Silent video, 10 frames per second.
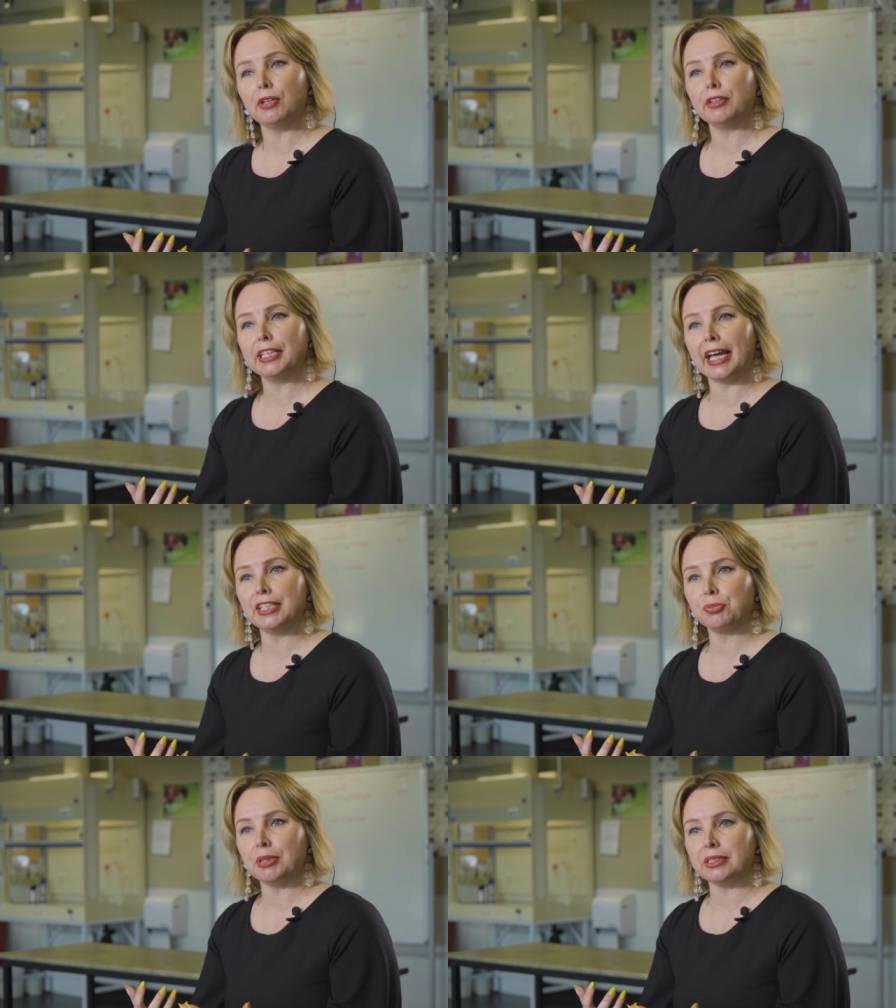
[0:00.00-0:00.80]
of
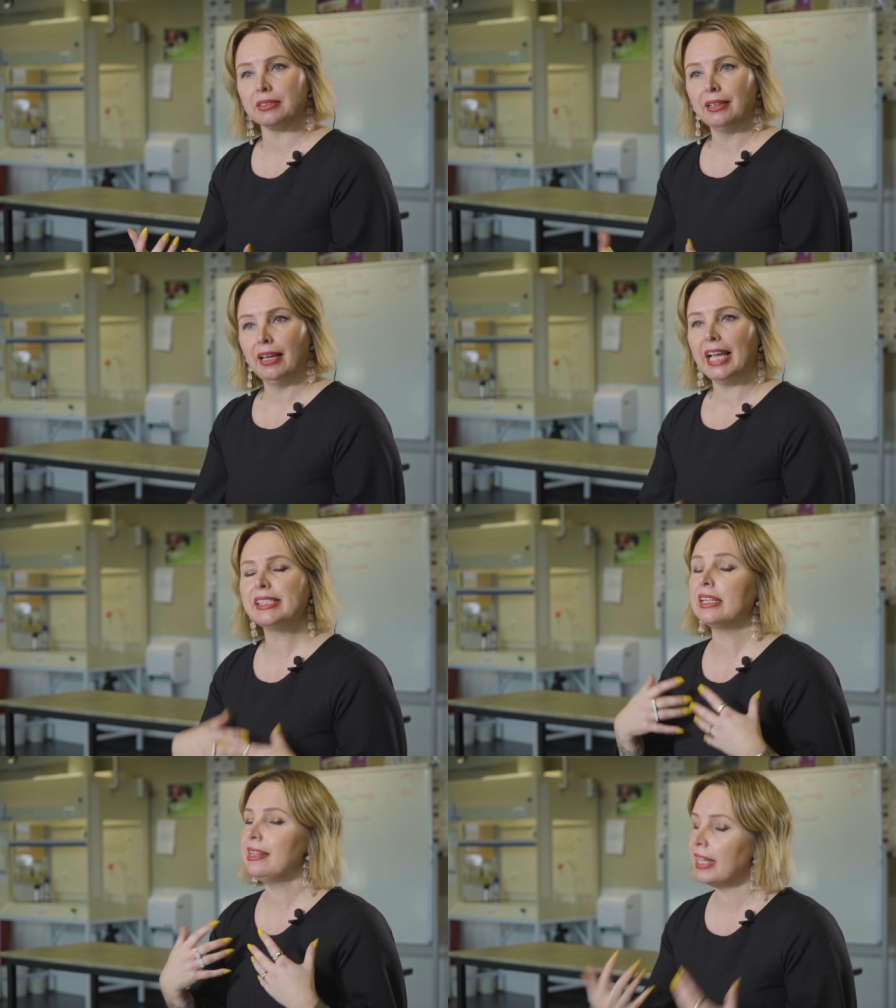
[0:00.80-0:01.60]
engagement it's
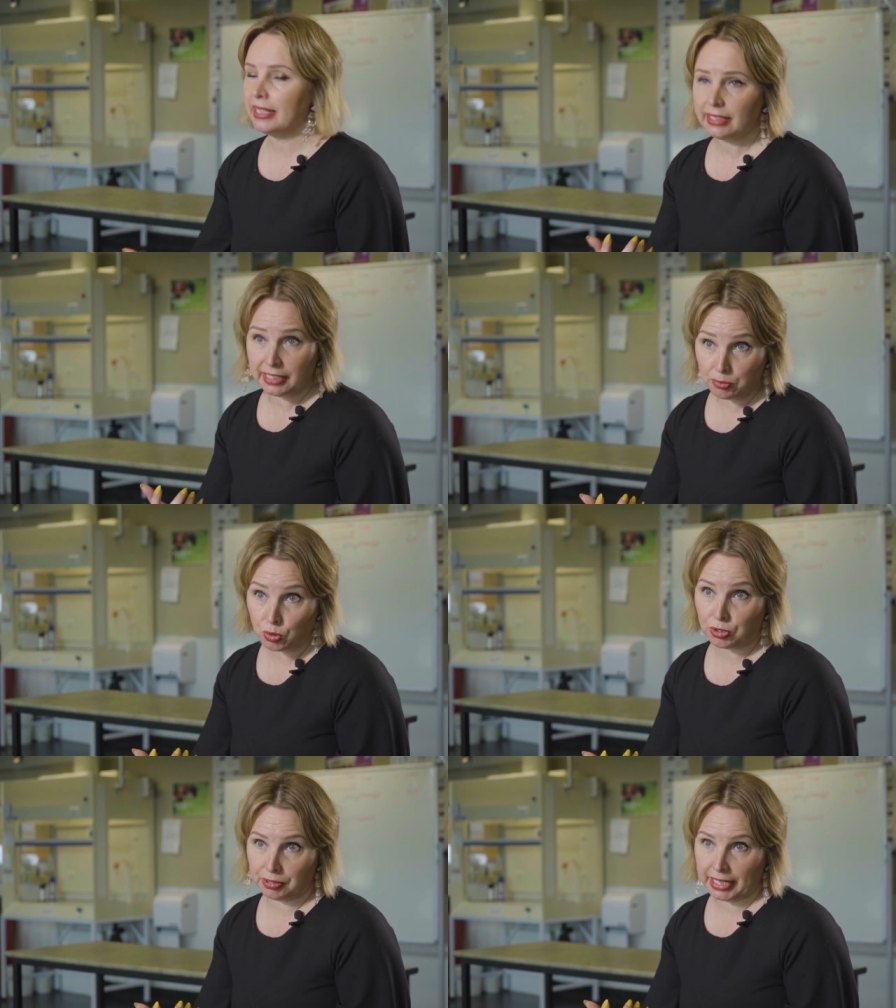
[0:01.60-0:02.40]
innately more
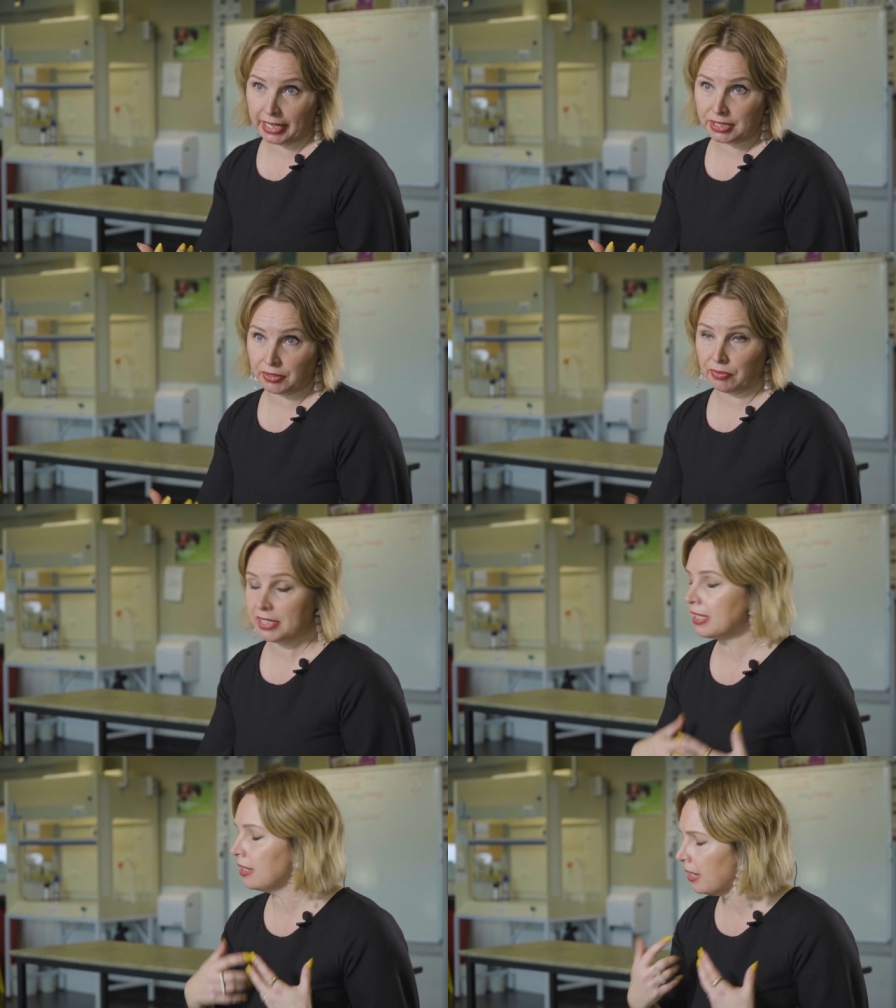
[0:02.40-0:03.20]
creative, it's
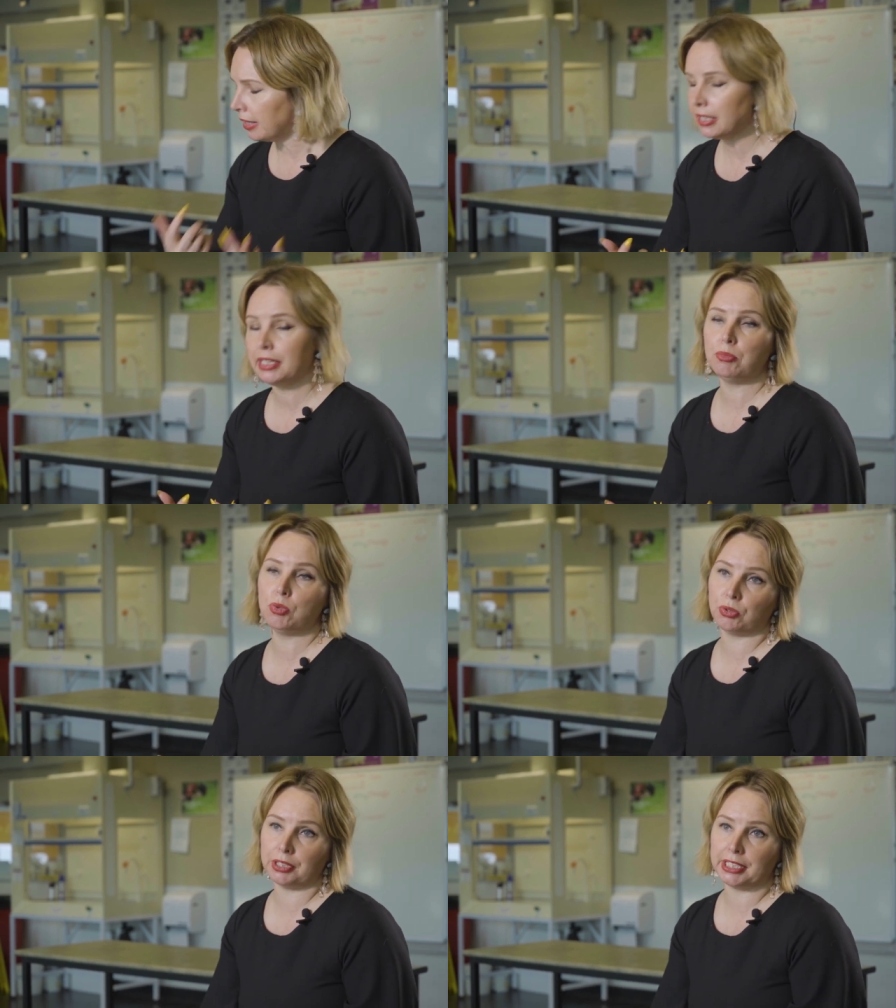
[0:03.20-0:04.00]
innately
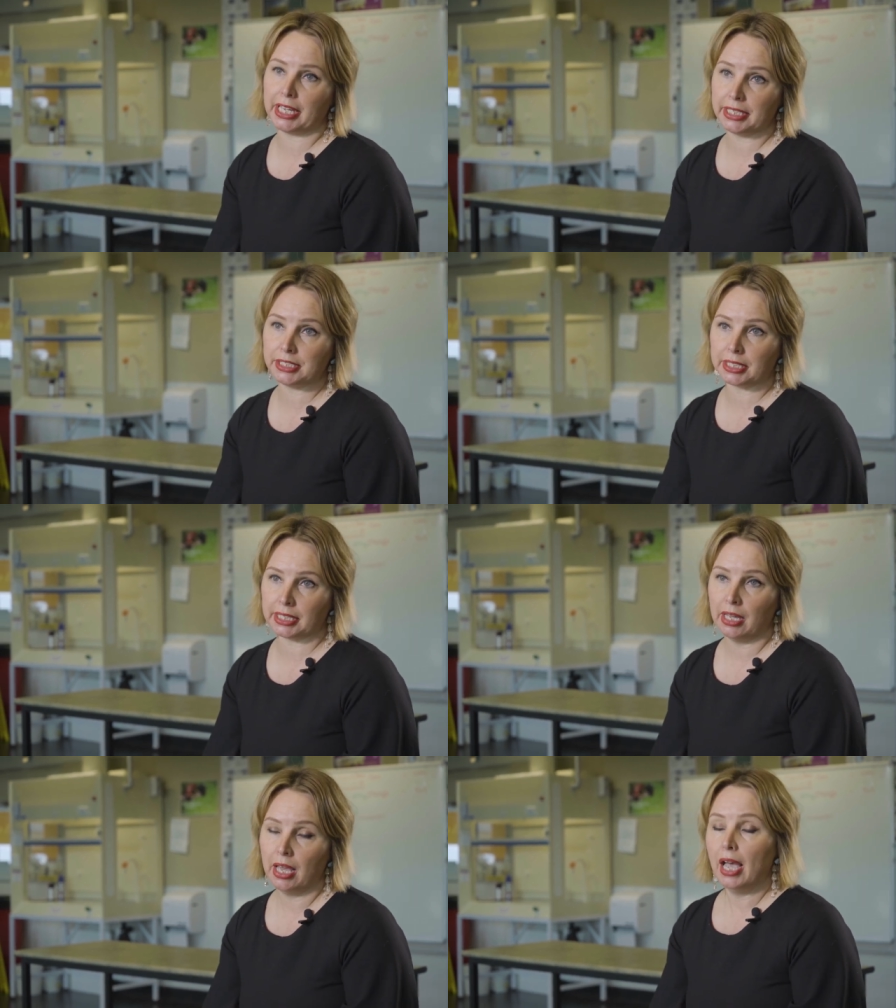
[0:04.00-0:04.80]
more engaging.
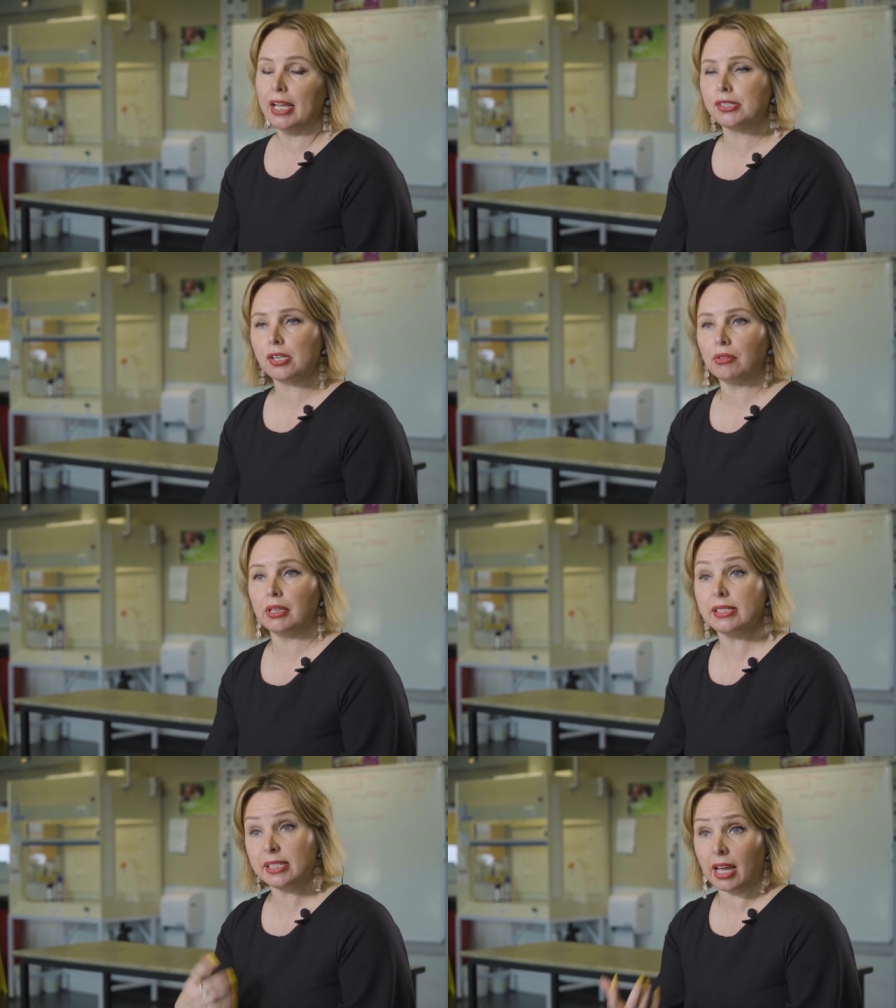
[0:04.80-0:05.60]
And so
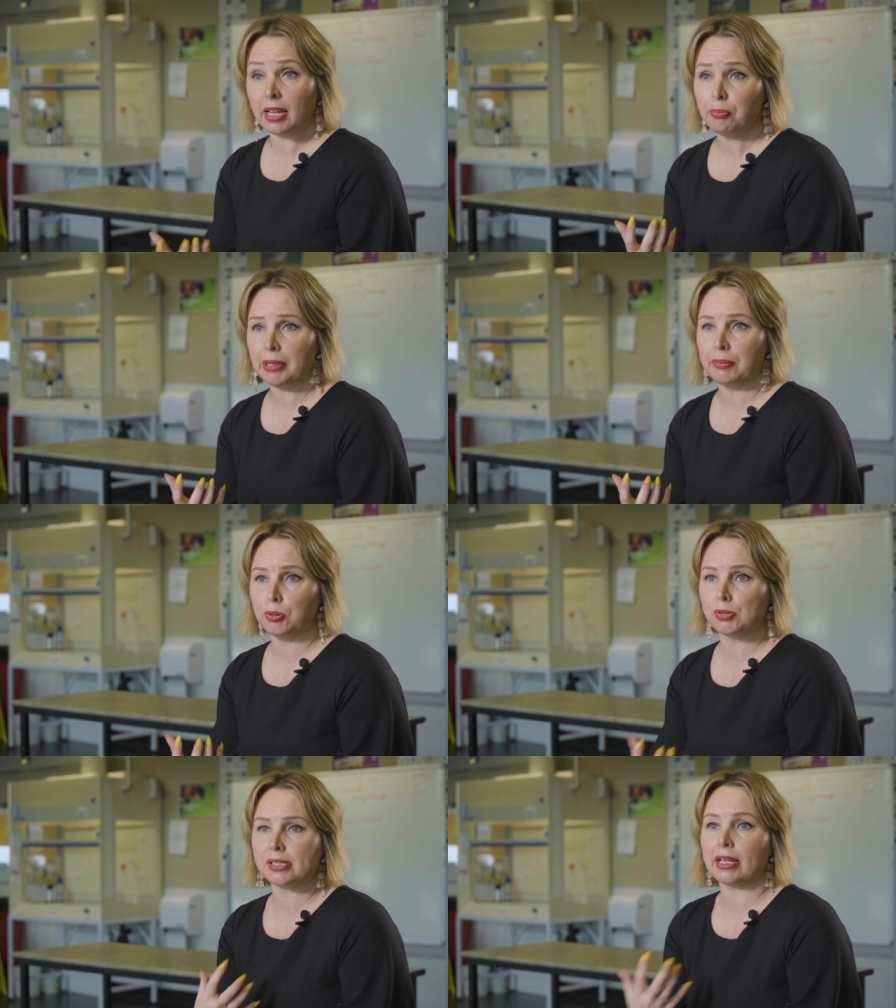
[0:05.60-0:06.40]
these young
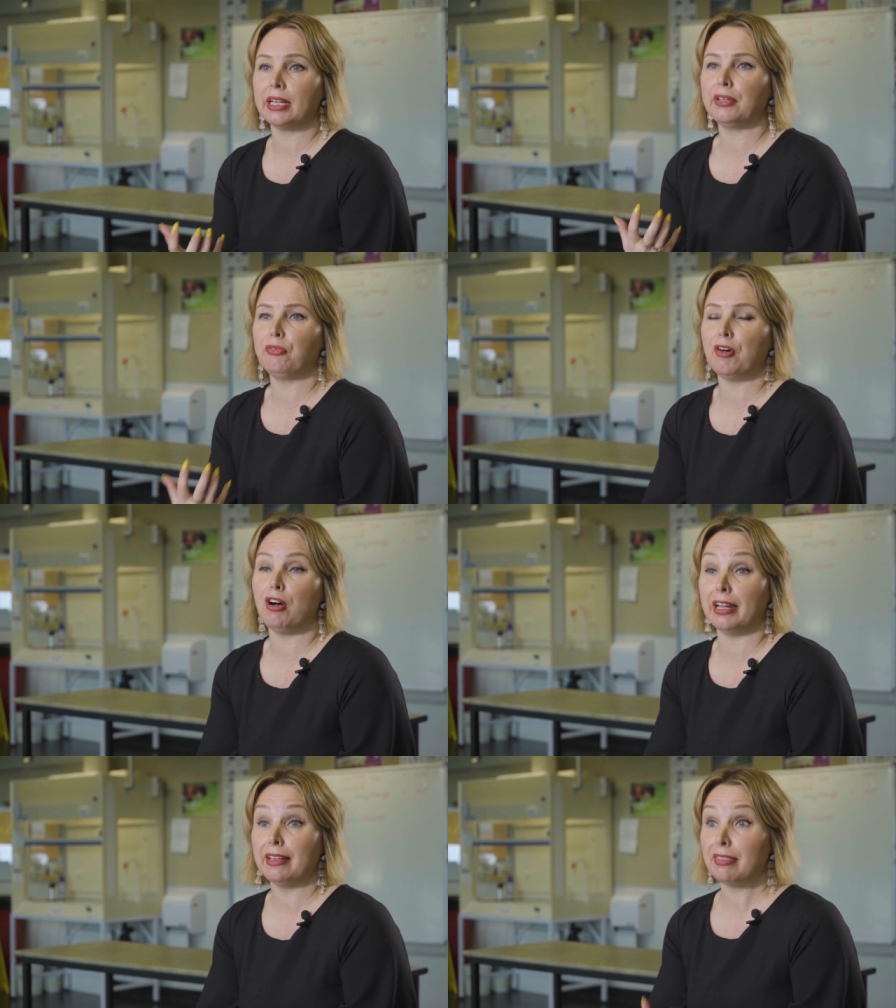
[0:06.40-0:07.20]
people suddenly
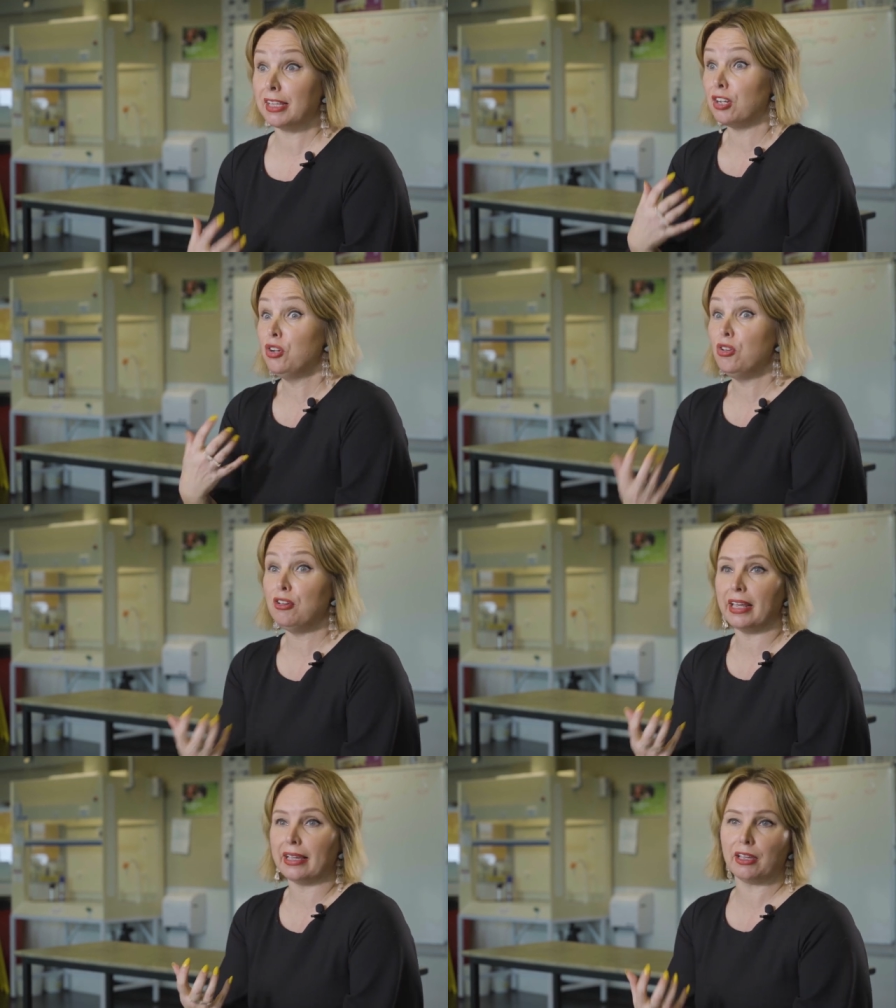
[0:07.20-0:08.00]
find that
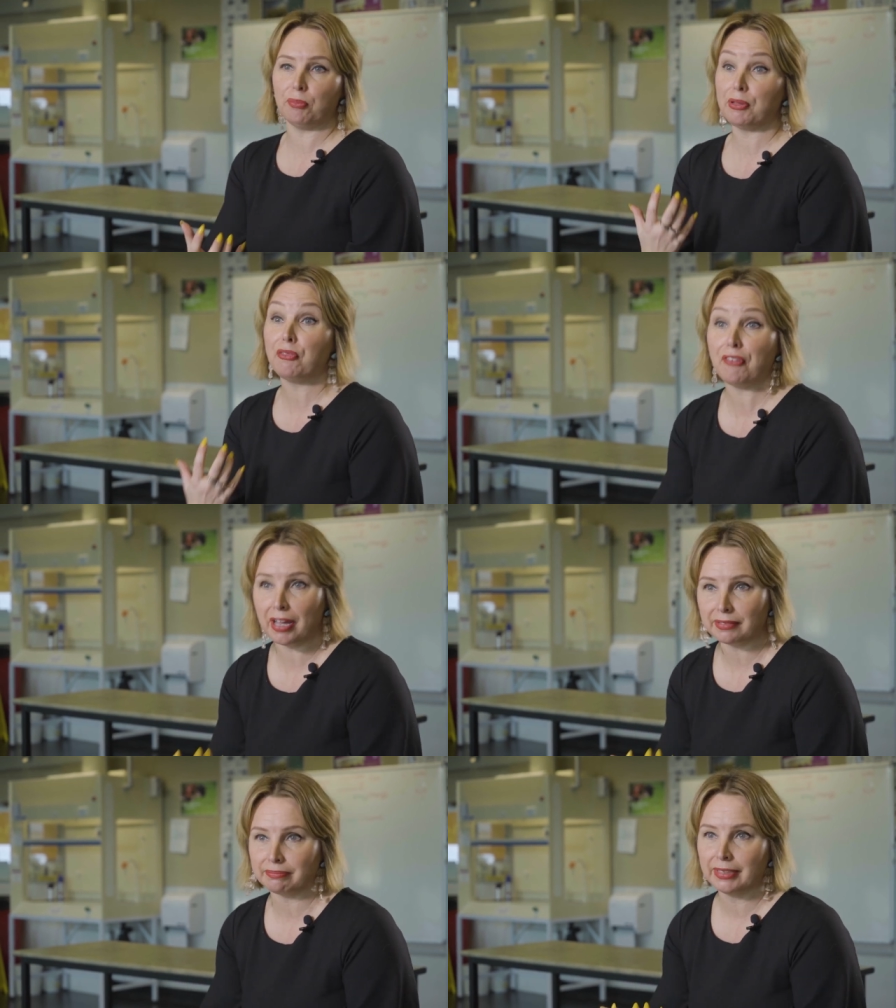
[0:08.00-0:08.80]
learning can be
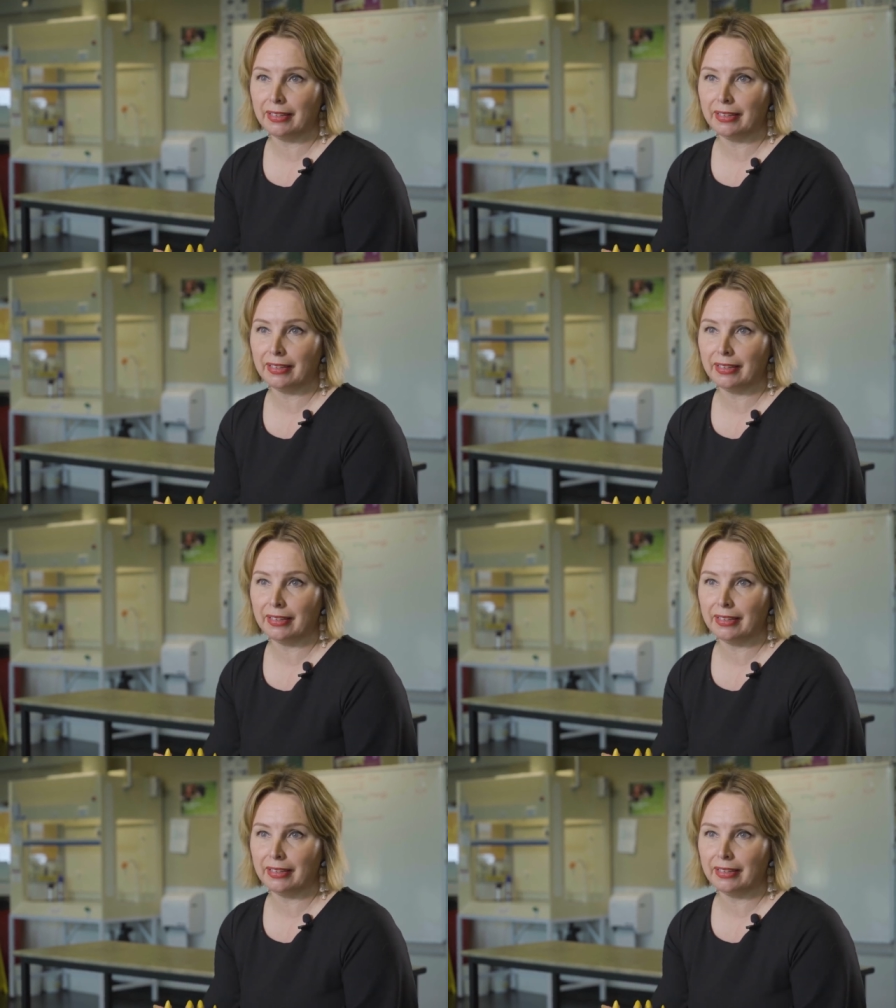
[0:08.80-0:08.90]
fun.